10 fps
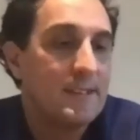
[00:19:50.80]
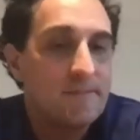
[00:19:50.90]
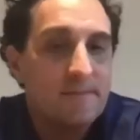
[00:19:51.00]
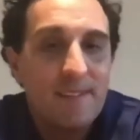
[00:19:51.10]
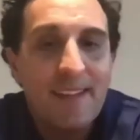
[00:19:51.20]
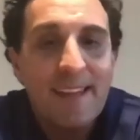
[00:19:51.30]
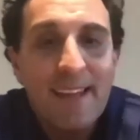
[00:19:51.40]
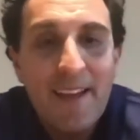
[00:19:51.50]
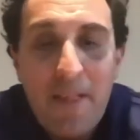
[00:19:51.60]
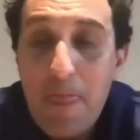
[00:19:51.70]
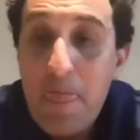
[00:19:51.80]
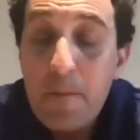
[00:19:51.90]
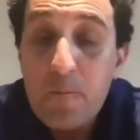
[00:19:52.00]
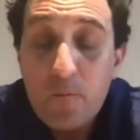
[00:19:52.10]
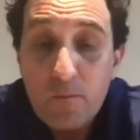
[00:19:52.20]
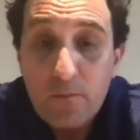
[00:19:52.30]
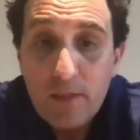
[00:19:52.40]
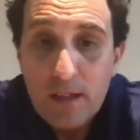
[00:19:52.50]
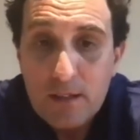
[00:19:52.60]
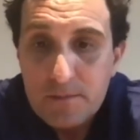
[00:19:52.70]
How many TAVI
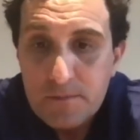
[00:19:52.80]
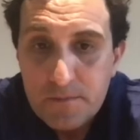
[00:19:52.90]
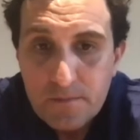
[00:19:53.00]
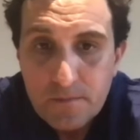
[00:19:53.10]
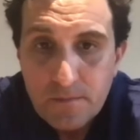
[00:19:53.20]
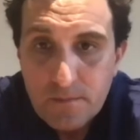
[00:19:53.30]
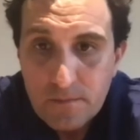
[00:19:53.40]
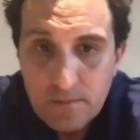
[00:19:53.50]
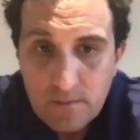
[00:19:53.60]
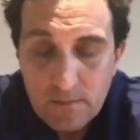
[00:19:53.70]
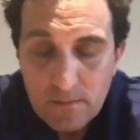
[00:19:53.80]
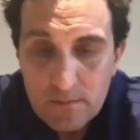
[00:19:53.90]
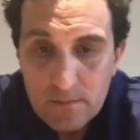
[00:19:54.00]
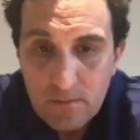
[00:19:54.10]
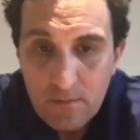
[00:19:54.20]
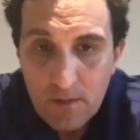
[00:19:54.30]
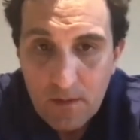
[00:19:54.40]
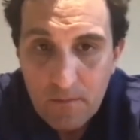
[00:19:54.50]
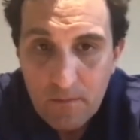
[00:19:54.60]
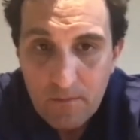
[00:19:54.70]
patients get seen by a
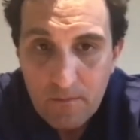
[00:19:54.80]
heart team?